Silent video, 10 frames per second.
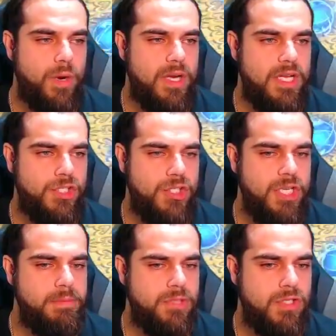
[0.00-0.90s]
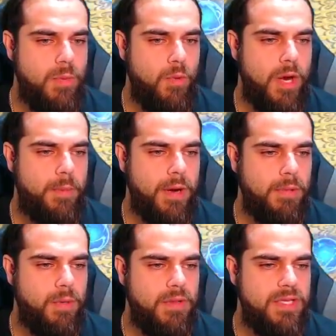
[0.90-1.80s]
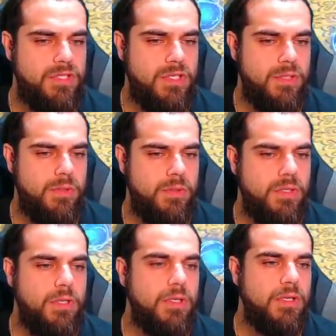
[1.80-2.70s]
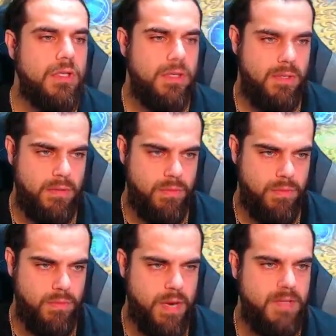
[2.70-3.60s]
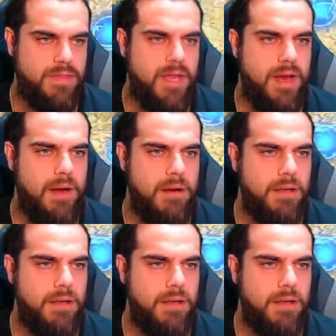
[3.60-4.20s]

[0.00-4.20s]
going to get sheep somewhere, probably one of these two. Right there.